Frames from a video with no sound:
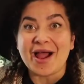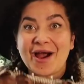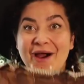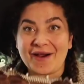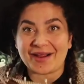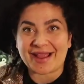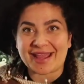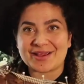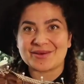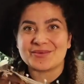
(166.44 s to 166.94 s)

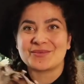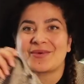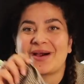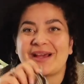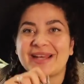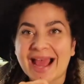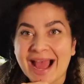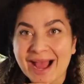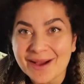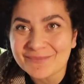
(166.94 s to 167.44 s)
Okay, what
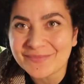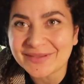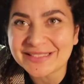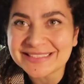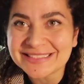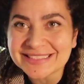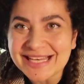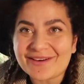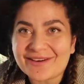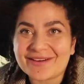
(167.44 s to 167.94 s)
happens
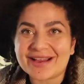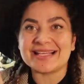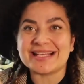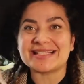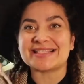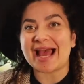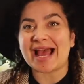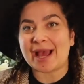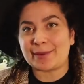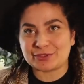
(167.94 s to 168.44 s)
now is
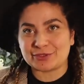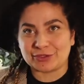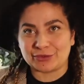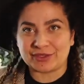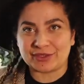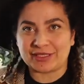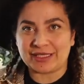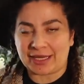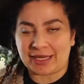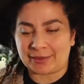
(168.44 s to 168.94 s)

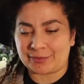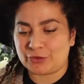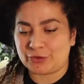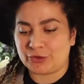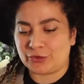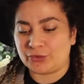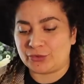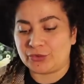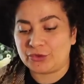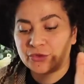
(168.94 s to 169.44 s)
absolutely up to
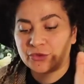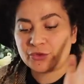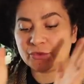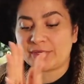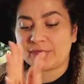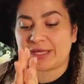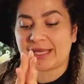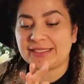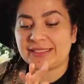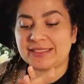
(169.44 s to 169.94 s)
you. You
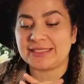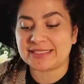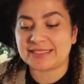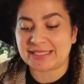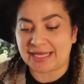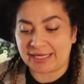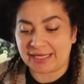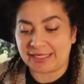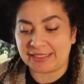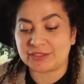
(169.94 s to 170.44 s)
can
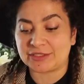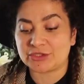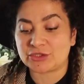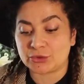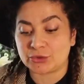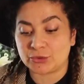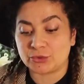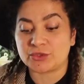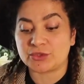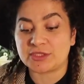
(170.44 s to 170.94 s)
decide
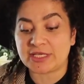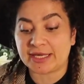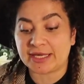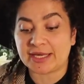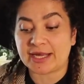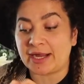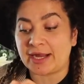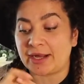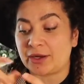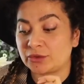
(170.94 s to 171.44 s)
to
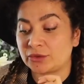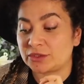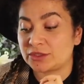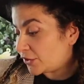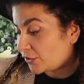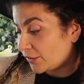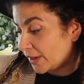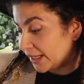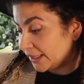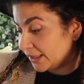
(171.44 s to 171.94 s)
take out
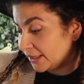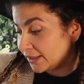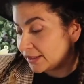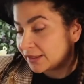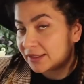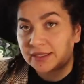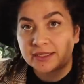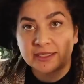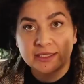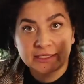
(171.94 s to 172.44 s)
thread
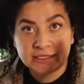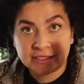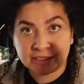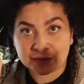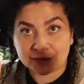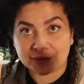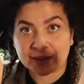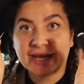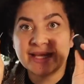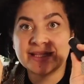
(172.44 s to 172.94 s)

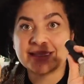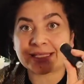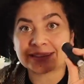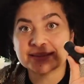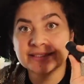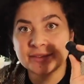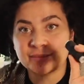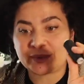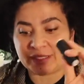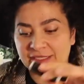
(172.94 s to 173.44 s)
needle and that's
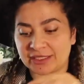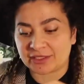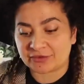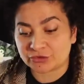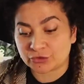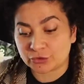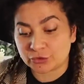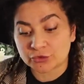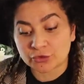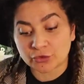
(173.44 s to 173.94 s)
gonna be enough
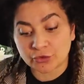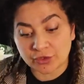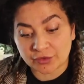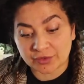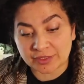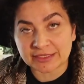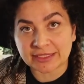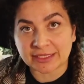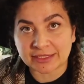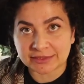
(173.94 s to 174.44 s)
to sew your
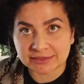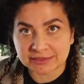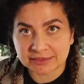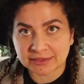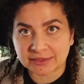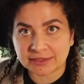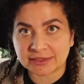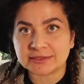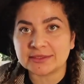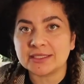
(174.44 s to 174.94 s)
entire
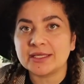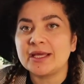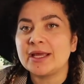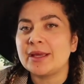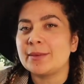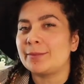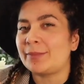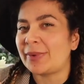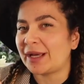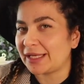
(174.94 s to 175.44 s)
skirt
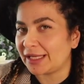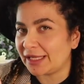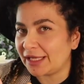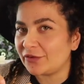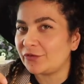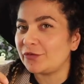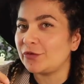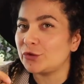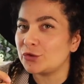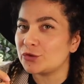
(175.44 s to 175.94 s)
but
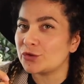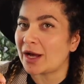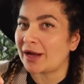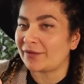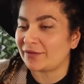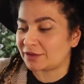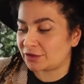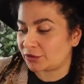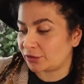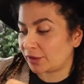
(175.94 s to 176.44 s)
if you do have
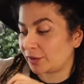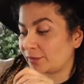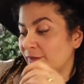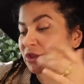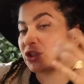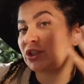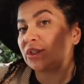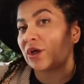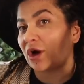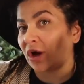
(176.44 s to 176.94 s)
a sewing
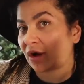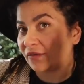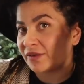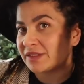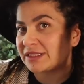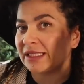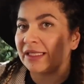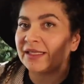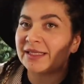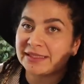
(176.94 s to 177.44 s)
machine
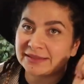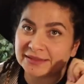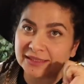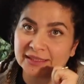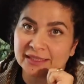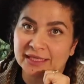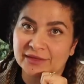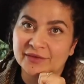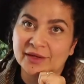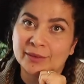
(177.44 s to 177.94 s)
obviously that's gonna
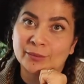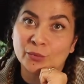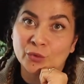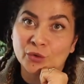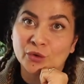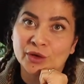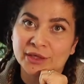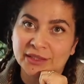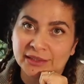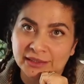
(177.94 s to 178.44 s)
give it a
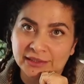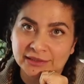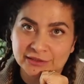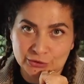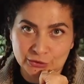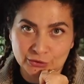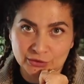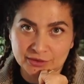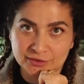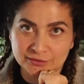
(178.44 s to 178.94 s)
more neat
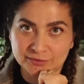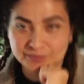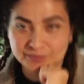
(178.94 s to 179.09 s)
look